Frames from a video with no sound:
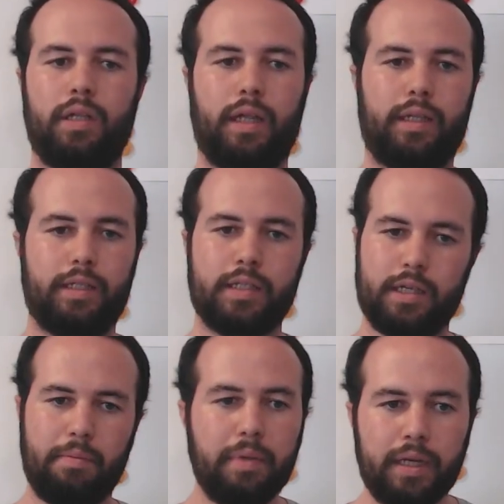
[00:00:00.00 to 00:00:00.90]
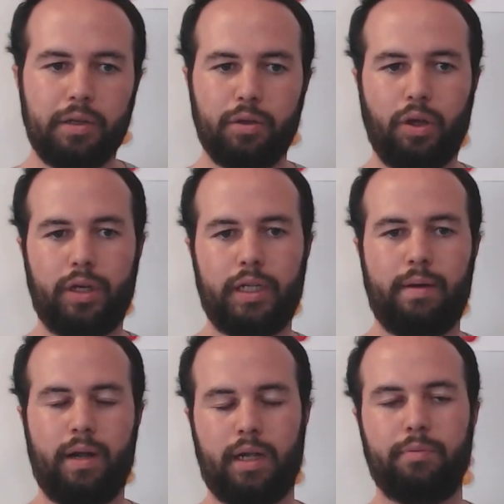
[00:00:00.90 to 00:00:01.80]
This doesn't mean you don't need a
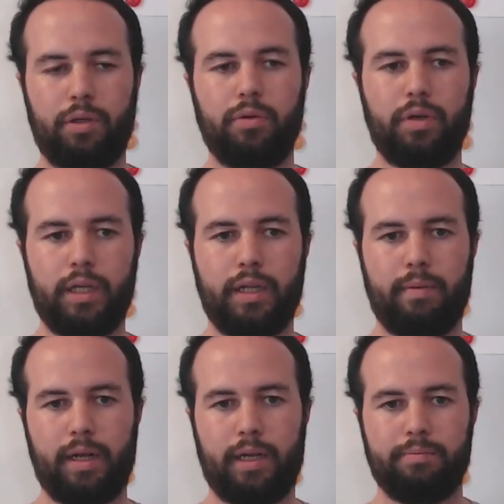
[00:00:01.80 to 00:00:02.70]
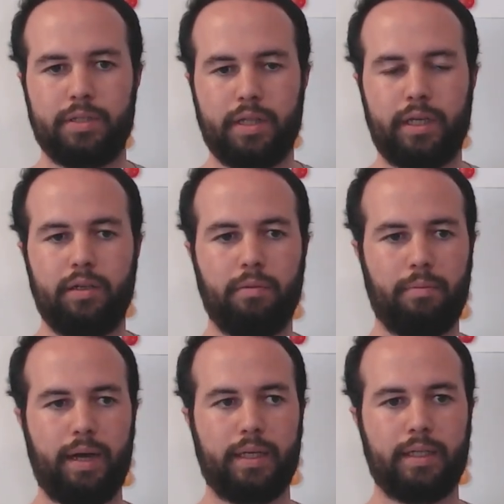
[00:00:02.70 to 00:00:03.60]
backup, you need a backup still,
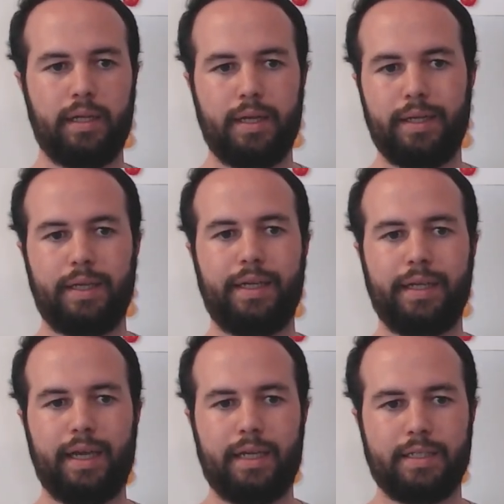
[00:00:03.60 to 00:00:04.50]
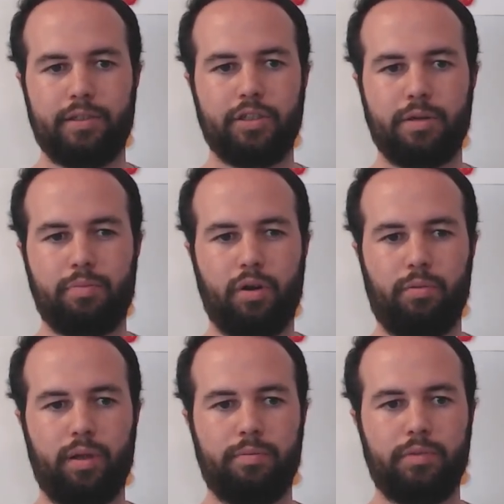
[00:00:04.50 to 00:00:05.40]
but in case there's a
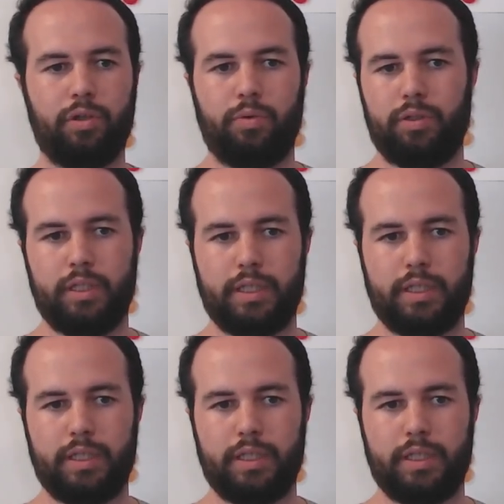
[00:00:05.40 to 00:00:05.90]
problem, you will just